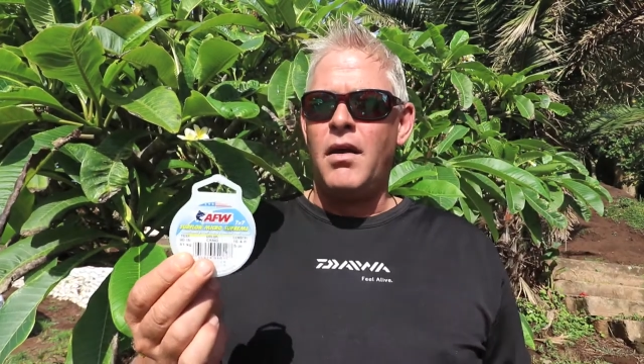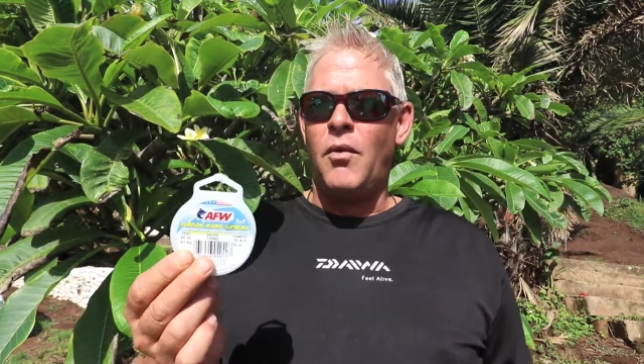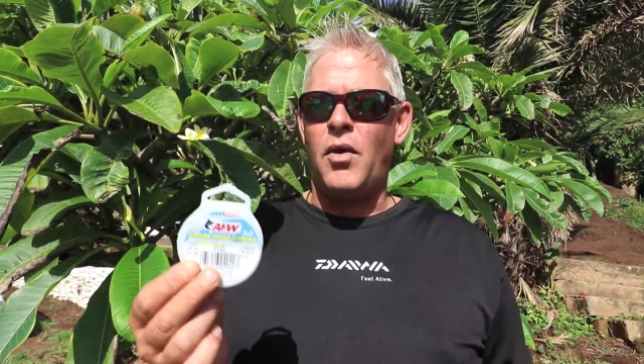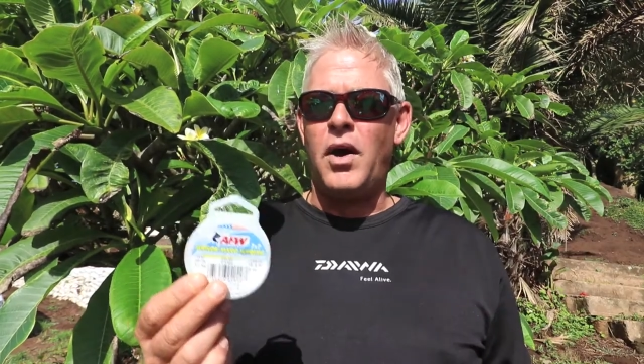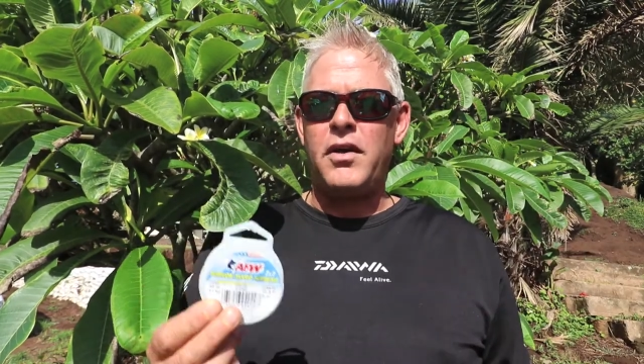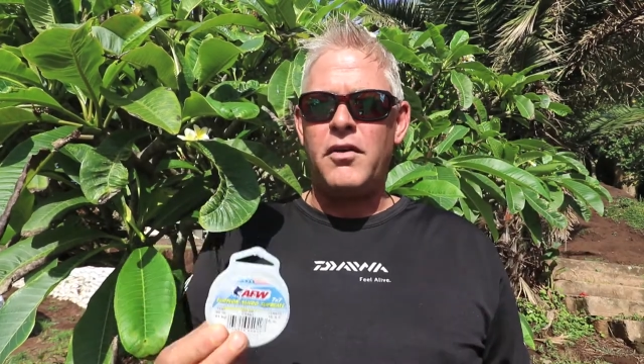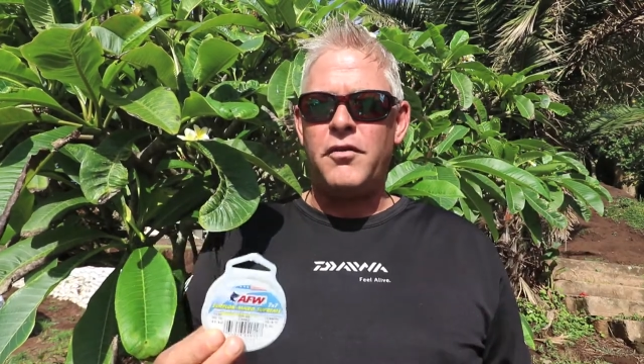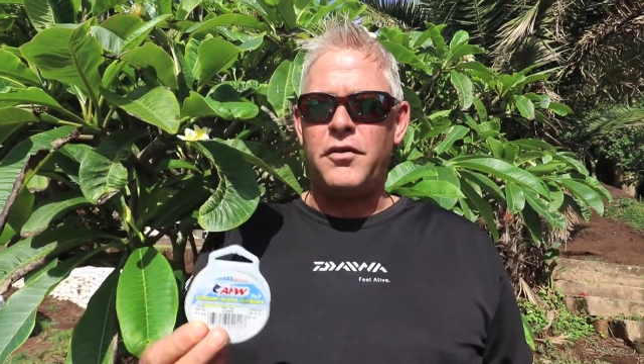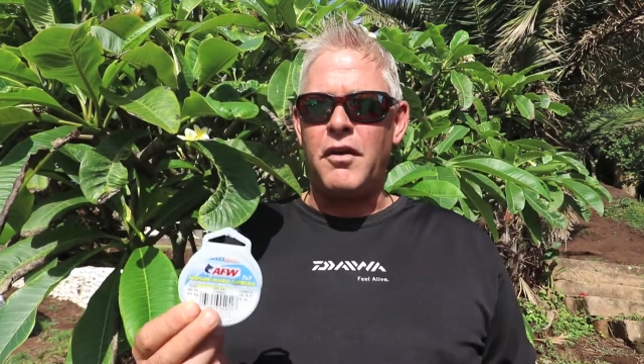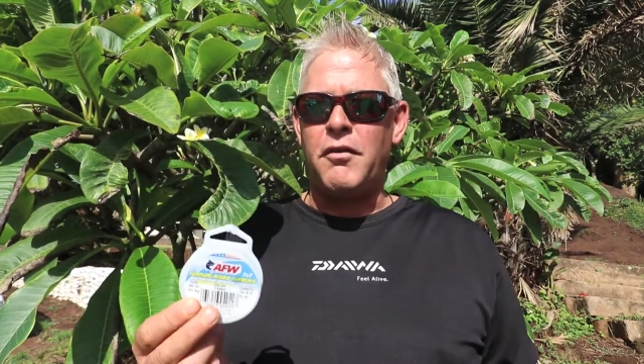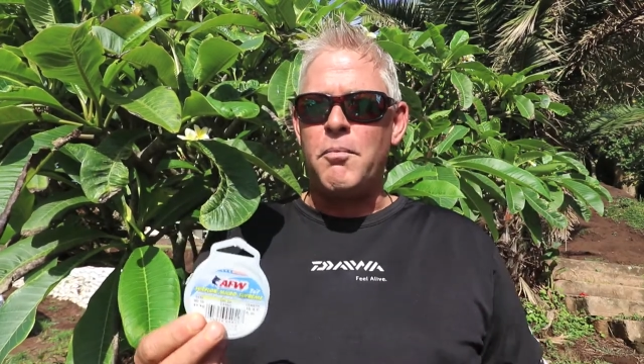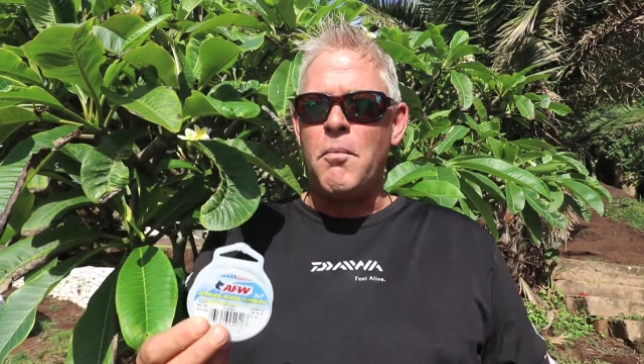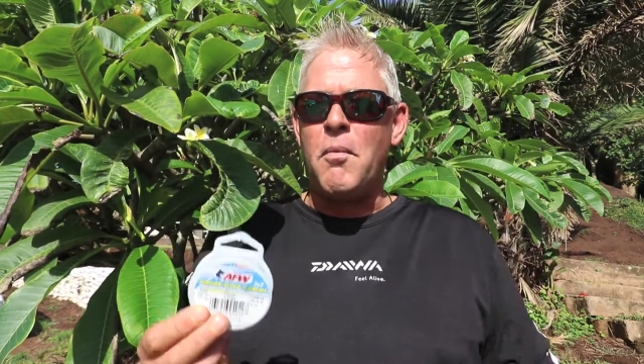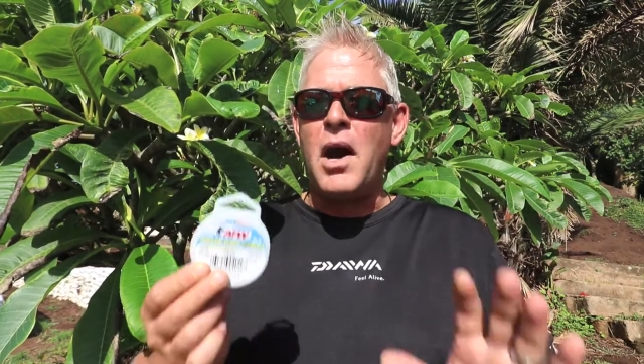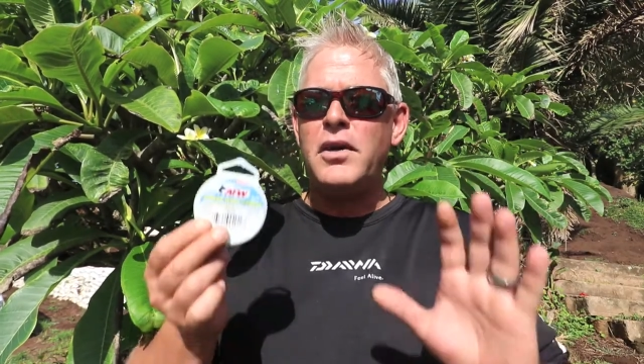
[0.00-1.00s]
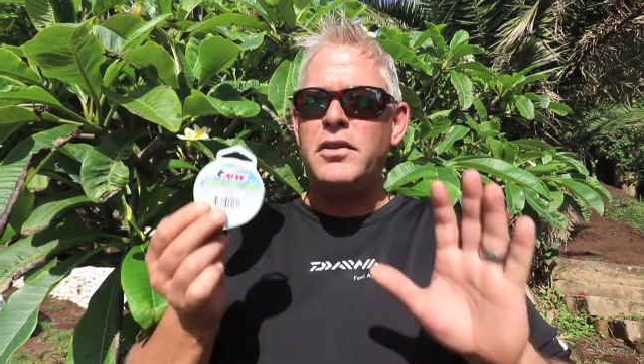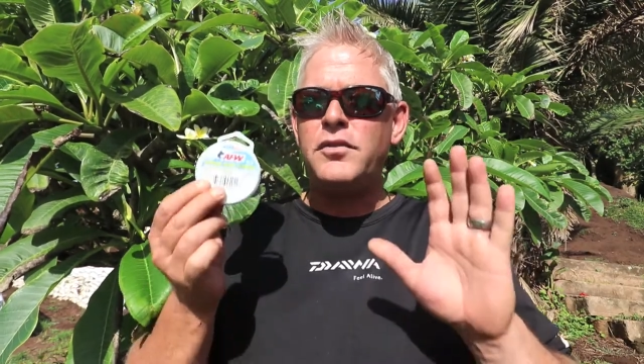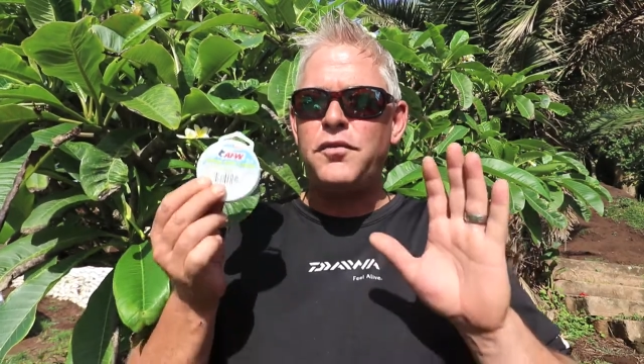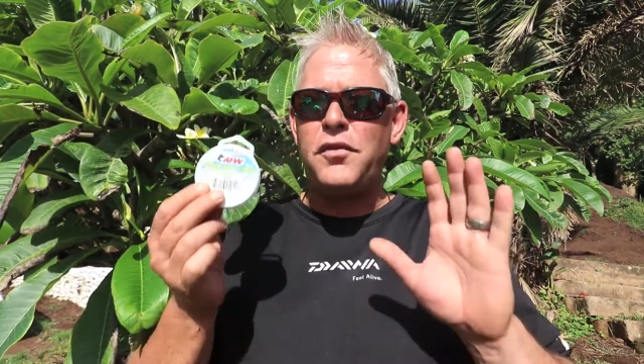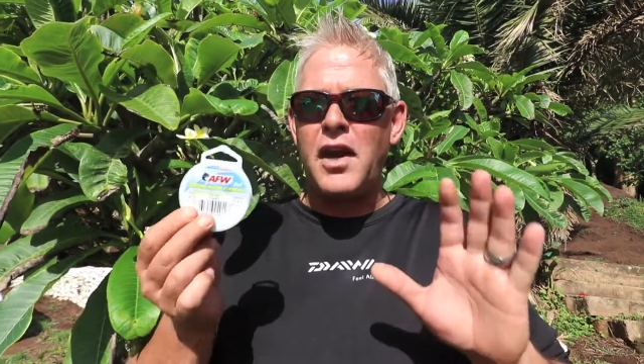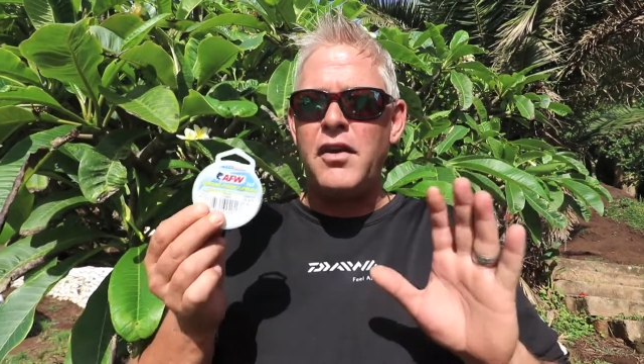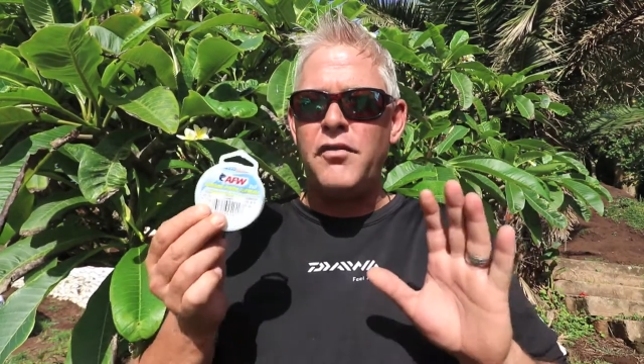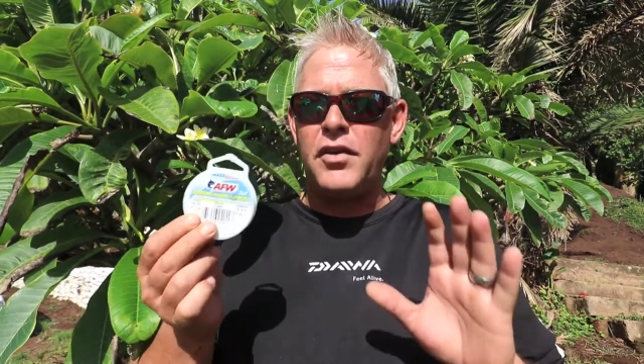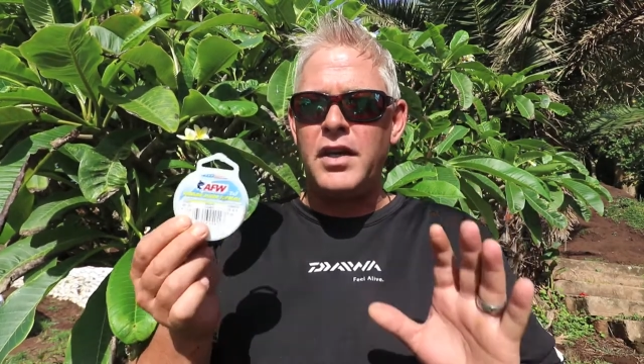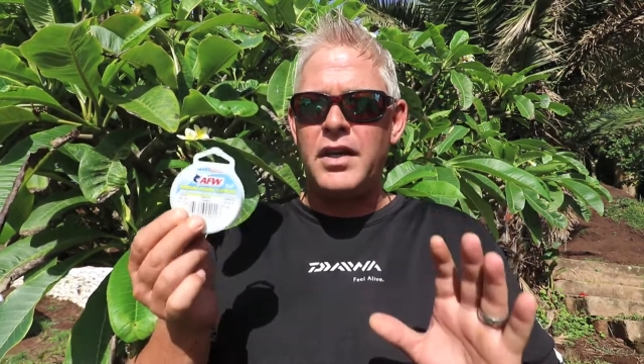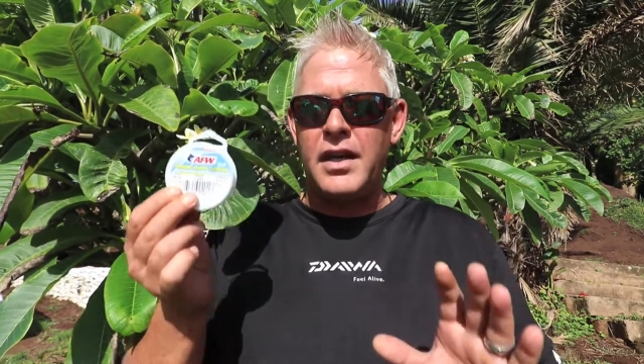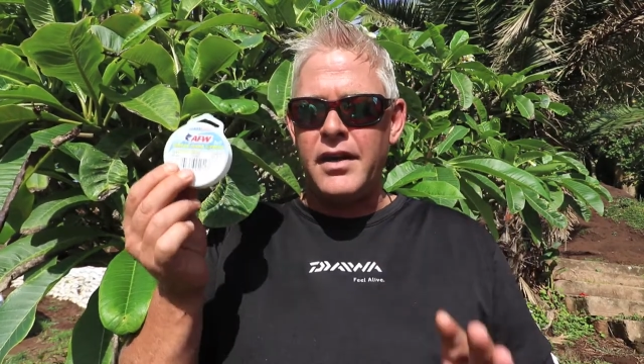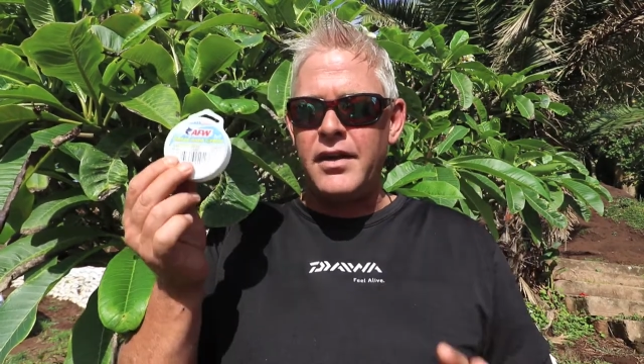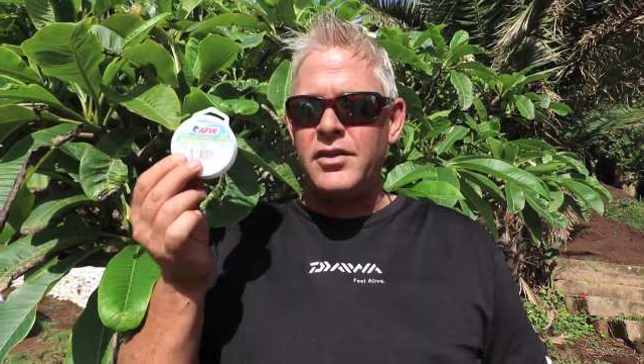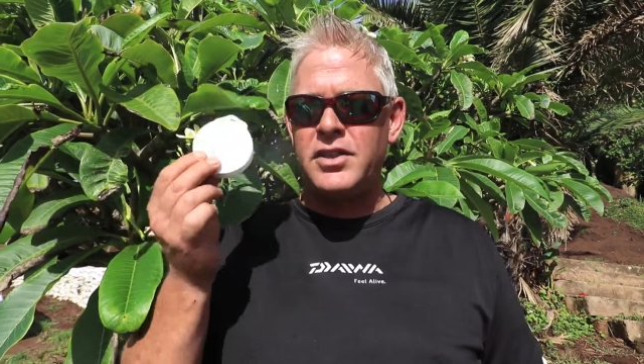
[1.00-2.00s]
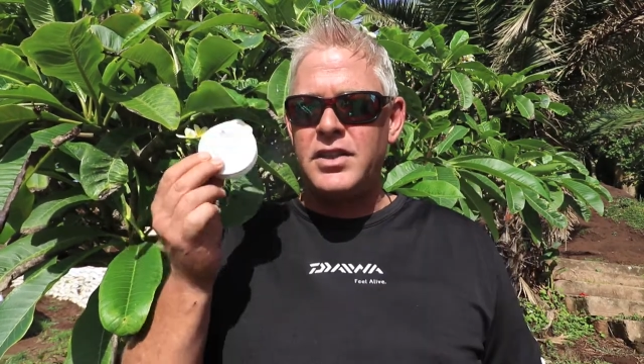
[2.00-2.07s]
one of the most favorite little